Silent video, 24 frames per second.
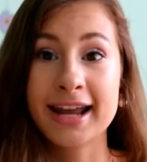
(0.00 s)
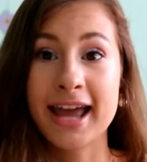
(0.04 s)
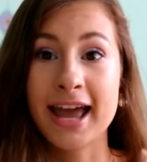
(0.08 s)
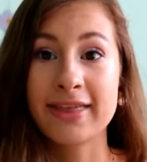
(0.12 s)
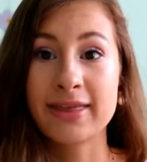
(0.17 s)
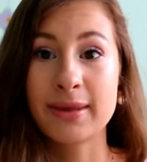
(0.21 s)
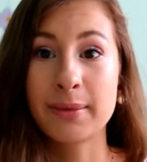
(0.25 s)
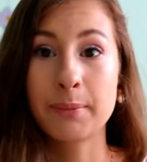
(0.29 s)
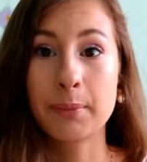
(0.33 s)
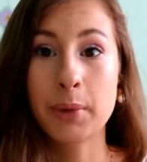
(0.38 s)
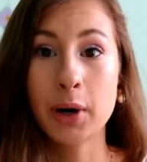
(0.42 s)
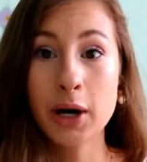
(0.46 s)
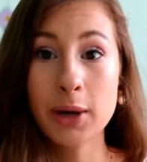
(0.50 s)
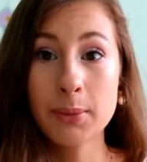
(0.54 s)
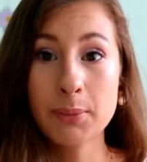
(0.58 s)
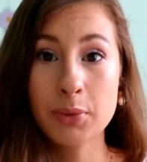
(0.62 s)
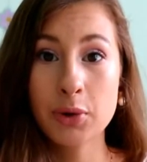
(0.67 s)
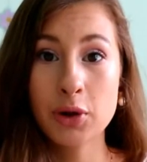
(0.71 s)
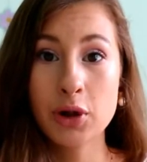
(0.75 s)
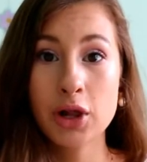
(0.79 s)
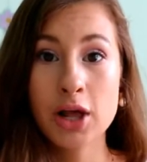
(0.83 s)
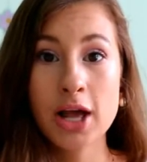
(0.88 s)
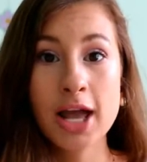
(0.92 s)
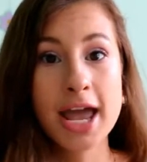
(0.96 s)
and then
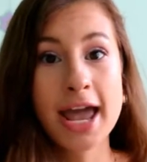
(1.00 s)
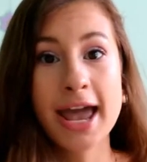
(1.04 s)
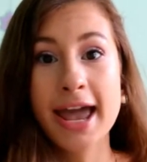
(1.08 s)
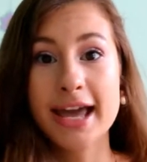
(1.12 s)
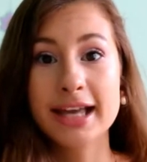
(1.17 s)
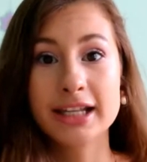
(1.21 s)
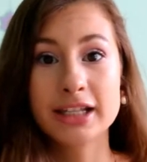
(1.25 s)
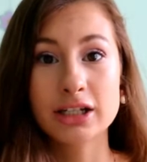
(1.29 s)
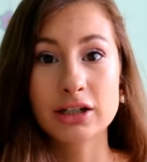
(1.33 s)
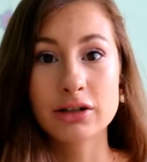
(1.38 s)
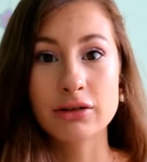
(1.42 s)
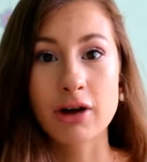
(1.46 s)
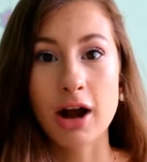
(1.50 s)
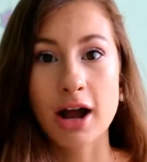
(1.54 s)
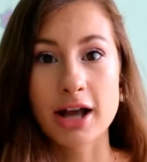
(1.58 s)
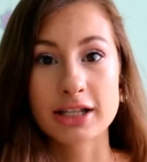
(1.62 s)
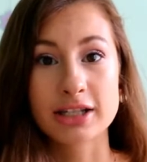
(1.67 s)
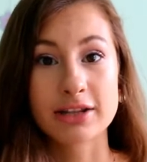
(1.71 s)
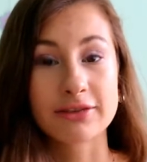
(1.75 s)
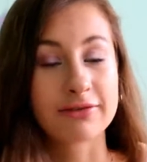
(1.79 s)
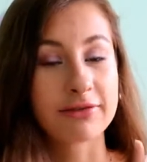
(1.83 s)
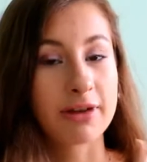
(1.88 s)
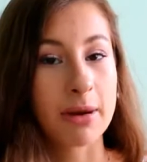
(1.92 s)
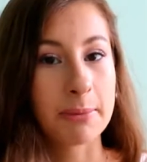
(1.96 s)
purple is
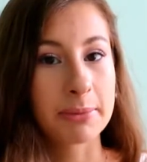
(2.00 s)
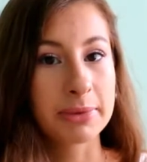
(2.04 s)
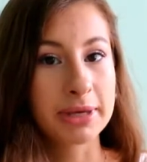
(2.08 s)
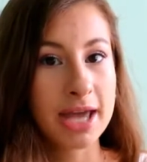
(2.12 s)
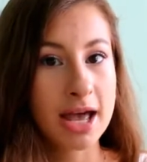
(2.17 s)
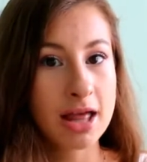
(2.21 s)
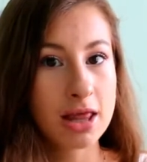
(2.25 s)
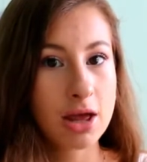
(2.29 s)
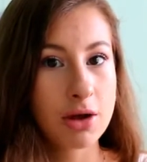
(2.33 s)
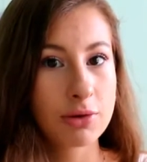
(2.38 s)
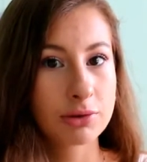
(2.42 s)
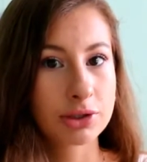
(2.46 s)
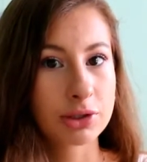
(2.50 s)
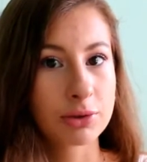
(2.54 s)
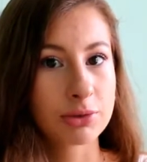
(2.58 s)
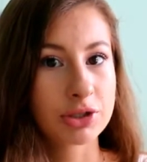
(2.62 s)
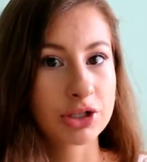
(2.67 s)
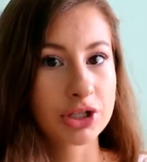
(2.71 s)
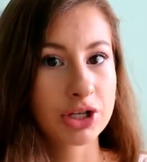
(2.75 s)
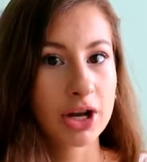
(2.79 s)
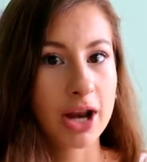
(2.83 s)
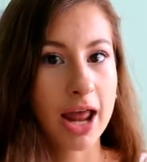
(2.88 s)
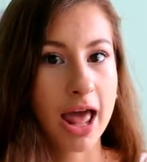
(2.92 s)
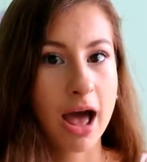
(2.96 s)
across from yellow, so
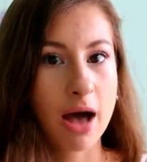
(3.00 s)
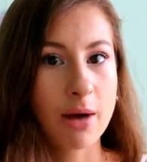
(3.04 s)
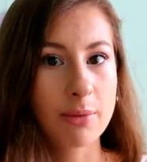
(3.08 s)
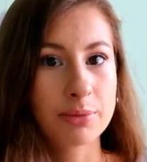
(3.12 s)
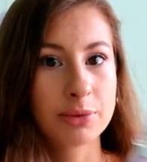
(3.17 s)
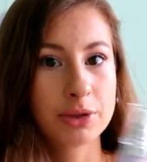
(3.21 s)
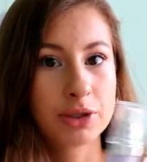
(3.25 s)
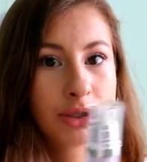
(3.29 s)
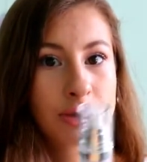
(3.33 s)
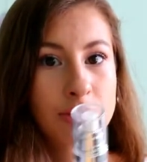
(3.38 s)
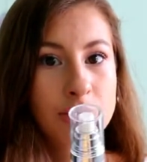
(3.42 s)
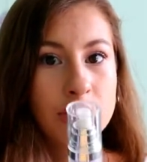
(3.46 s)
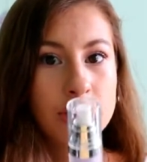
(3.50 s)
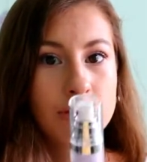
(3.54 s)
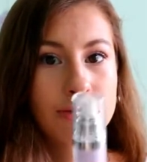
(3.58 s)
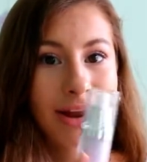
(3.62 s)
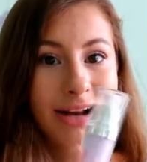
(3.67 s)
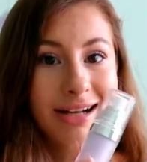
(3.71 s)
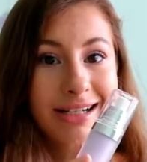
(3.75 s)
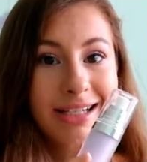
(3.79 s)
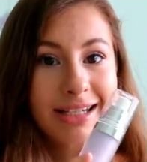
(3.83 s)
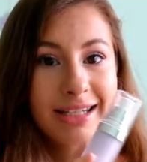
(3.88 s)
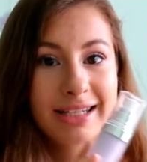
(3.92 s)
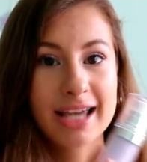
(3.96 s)
it should help to
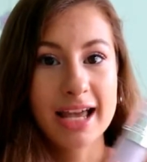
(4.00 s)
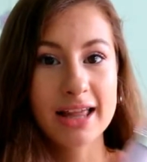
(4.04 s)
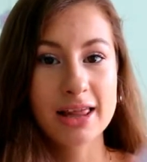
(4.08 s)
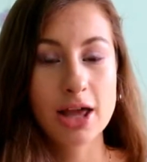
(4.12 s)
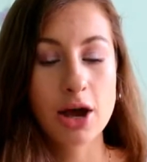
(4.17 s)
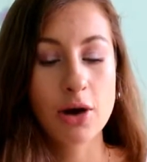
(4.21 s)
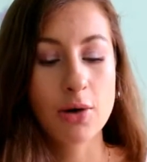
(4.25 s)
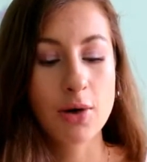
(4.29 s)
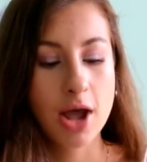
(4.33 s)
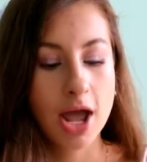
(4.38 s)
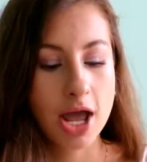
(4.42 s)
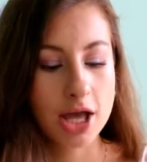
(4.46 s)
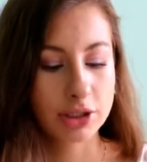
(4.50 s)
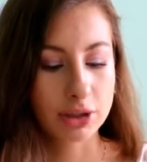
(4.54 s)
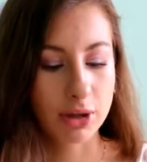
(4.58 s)
correct yellow.